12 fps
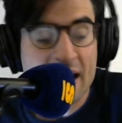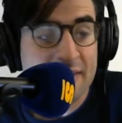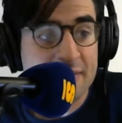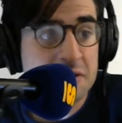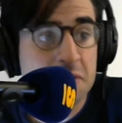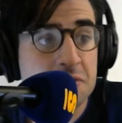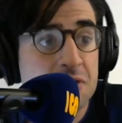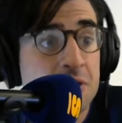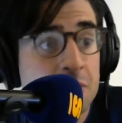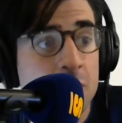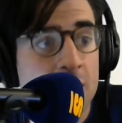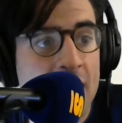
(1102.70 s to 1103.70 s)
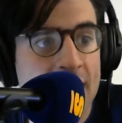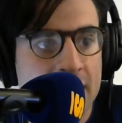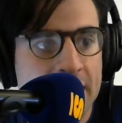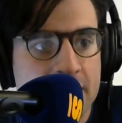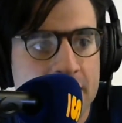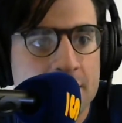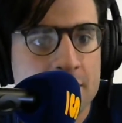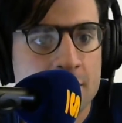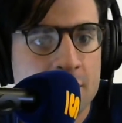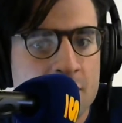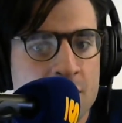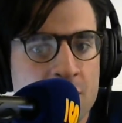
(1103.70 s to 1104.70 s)
I think so too. And like
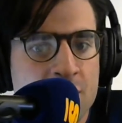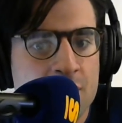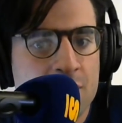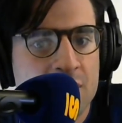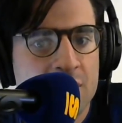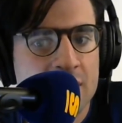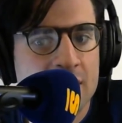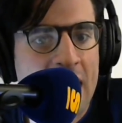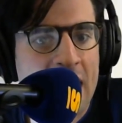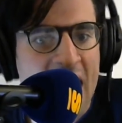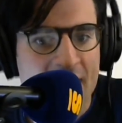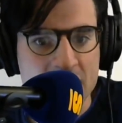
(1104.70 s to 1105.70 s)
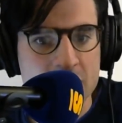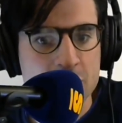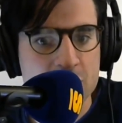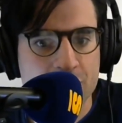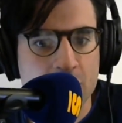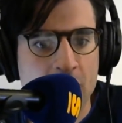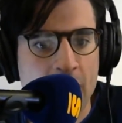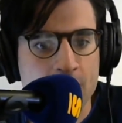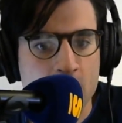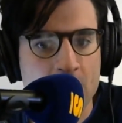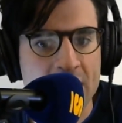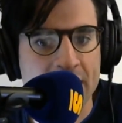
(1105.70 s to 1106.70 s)
the avenues for
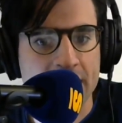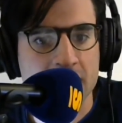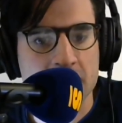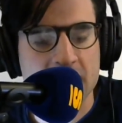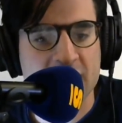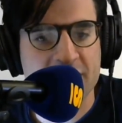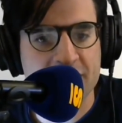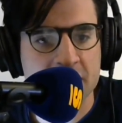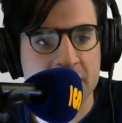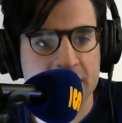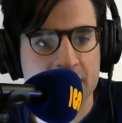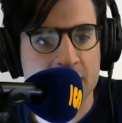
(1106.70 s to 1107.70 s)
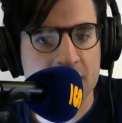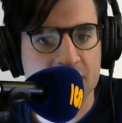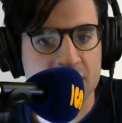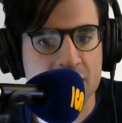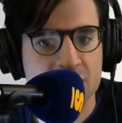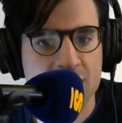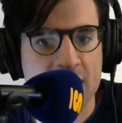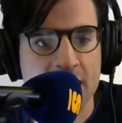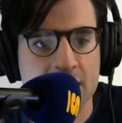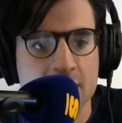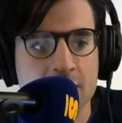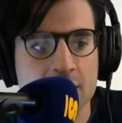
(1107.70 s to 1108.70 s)
upgrading, I feel like, are such that